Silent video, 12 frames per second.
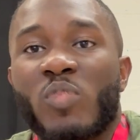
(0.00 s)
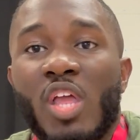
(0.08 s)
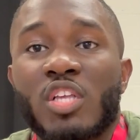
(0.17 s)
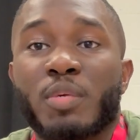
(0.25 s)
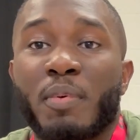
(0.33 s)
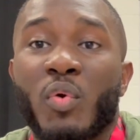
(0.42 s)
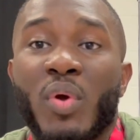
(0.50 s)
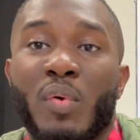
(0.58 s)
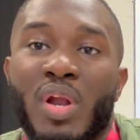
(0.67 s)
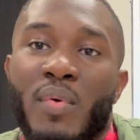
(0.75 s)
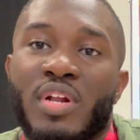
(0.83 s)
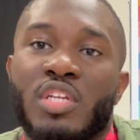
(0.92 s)
Super quick, what
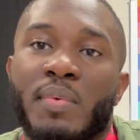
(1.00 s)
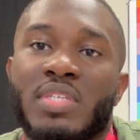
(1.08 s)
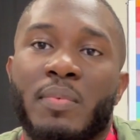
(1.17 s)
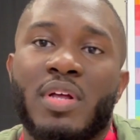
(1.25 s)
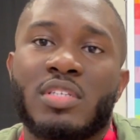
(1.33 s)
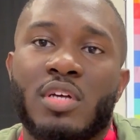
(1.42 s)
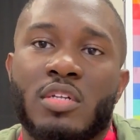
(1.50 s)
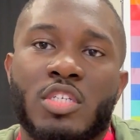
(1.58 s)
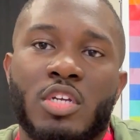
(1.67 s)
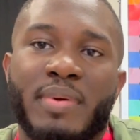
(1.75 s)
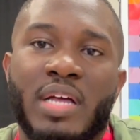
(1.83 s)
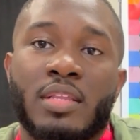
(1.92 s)
I want to do is I want to talk to you
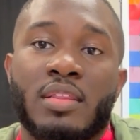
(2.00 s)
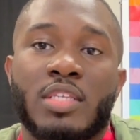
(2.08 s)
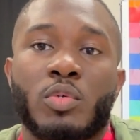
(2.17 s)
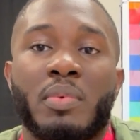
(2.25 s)
about the things we've